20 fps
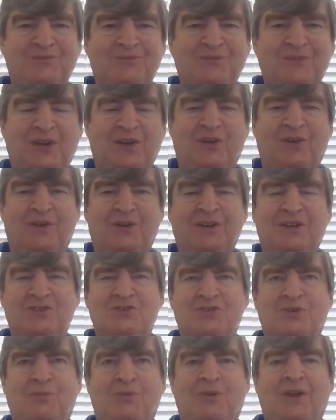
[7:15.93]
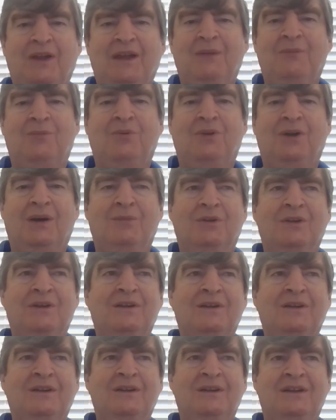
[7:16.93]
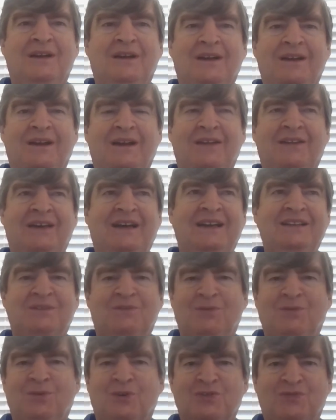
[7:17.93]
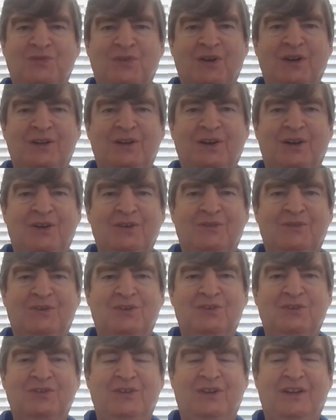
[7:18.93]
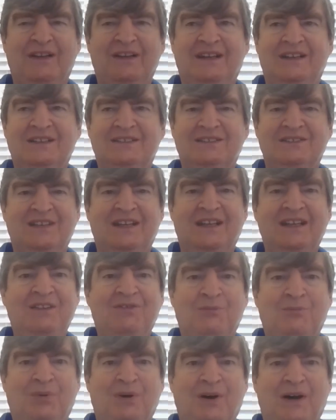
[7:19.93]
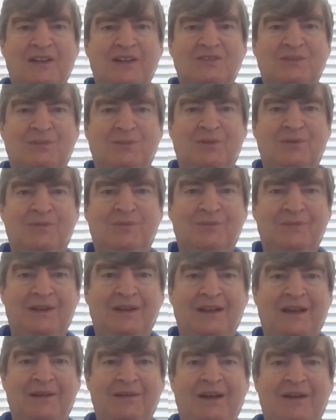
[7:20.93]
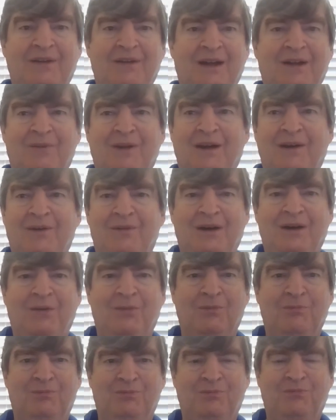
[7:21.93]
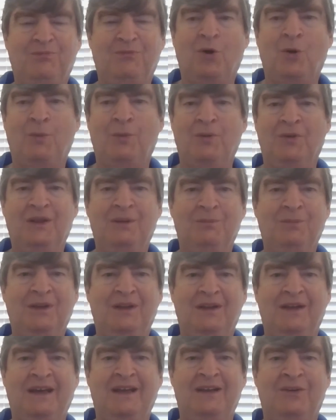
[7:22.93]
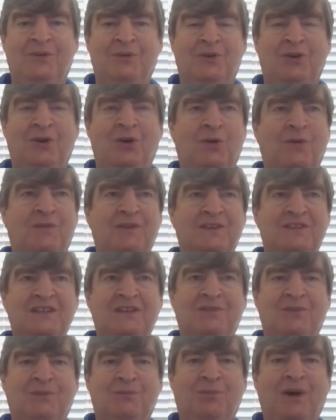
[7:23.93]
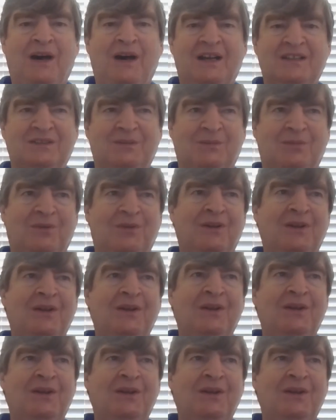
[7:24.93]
you know, initial plan probably. And that's, of course, very controversial, I guess. Is that even possible? And I'll openly admit, I don't know if it's even possible.